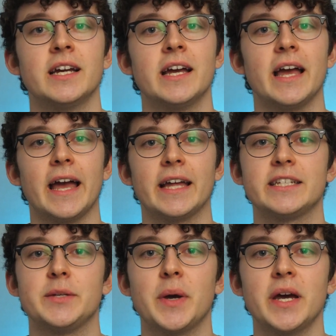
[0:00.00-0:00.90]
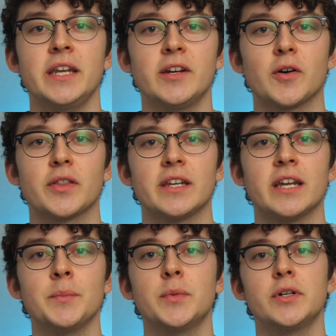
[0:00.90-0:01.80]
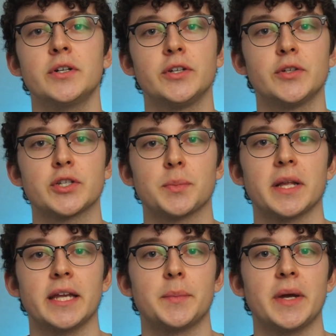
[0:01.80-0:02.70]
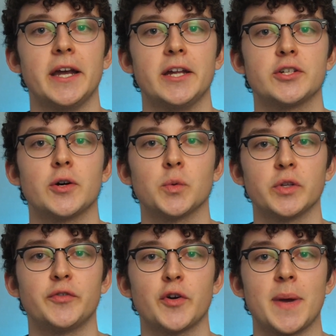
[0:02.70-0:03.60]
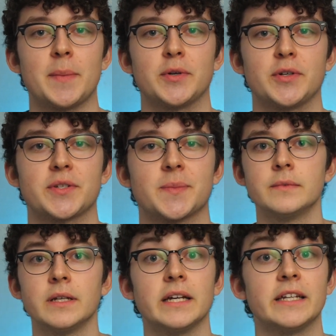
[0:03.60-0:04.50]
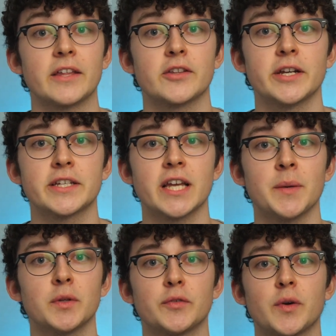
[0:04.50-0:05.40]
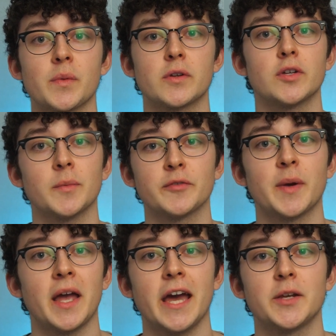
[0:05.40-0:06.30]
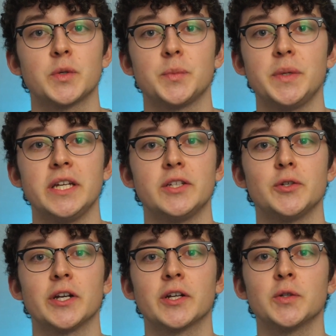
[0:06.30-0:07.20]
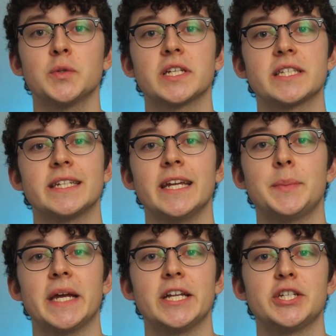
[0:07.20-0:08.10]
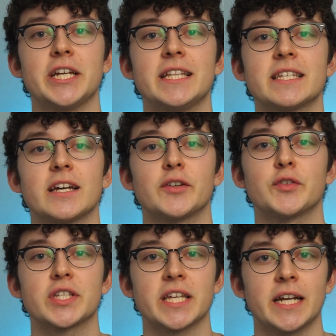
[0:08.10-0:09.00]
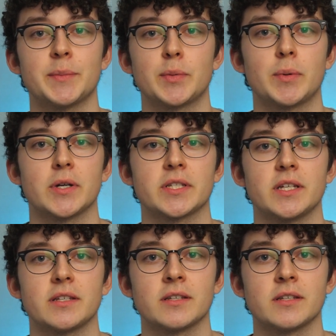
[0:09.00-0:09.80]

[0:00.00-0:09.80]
And depending on that number, you display a page only for members. Another example from the top of my head would be to include a state page inside of your signup process.